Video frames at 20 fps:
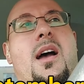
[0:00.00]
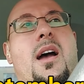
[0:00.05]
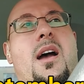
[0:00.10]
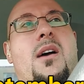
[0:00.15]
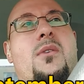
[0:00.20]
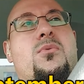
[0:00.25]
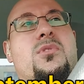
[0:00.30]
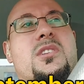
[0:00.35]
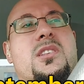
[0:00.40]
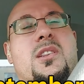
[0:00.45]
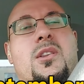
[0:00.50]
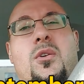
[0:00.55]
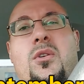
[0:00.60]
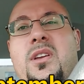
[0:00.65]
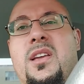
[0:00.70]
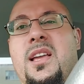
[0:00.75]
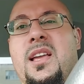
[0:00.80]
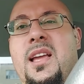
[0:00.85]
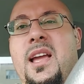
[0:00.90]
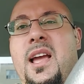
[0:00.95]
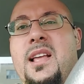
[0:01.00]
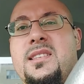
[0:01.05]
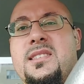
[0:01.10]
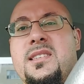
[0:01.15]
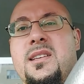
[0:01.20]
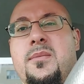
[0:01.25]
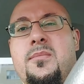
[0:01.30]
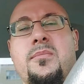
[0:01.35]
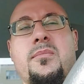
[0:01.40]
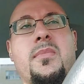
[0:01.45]
I was looking at
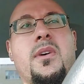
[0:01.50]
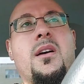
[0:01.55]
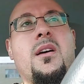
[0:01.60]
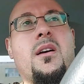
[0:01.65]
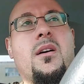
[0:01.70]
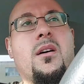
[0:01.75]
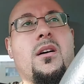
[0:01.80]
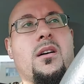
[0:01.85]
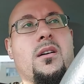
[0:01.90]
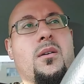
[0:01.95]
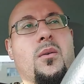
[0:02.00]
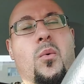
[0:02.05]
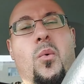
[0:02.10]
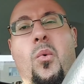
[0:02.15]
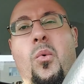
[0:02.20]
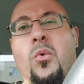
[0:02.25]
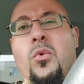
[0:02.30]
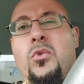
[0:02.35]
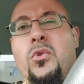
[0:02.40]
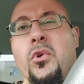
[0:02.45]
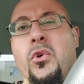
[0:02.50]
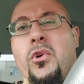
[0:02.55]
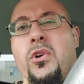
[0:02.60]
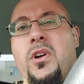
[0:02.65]
some older